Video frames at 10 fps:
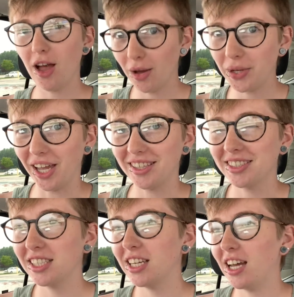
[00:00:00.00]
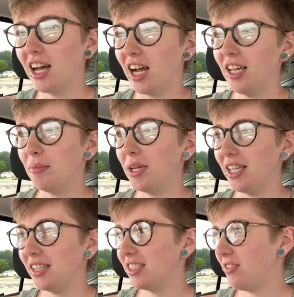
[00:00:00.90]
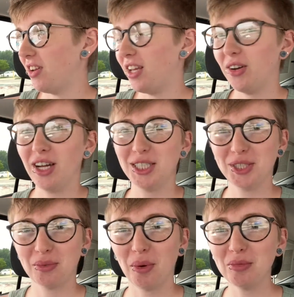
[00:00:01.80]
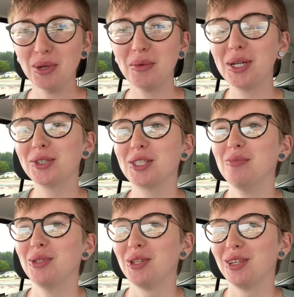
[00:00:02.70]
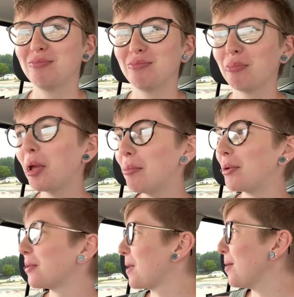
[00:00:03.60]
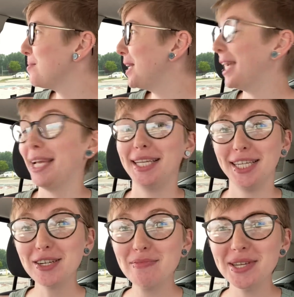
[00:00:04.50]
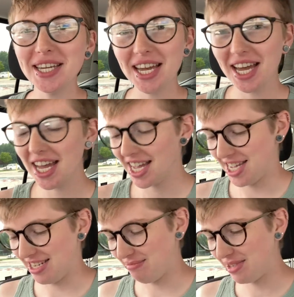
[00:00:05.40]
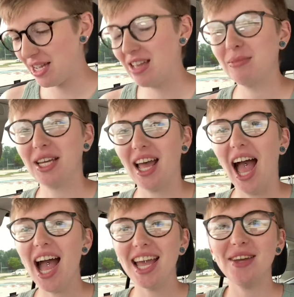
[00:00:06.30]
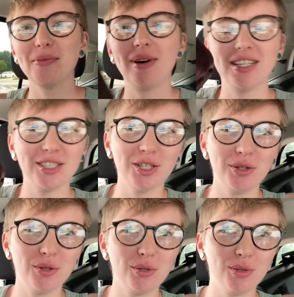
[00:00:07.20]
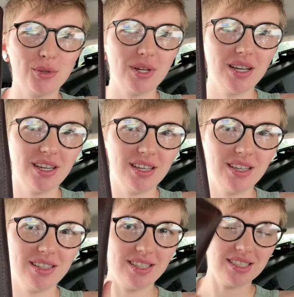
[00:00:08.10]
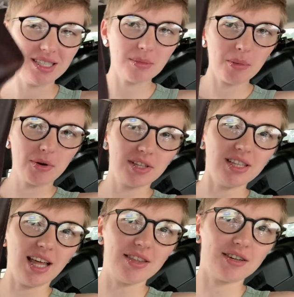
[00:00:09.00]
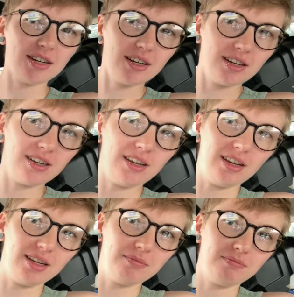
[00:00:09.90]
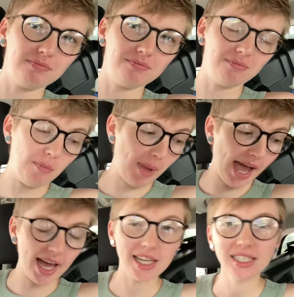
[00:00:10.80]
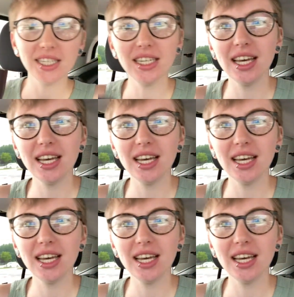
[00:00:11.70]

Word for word: Okay, I am making this video. I just rolled my windows up so that people around me can't hear me. Um, but I want to, this is my Portland leather um, bag.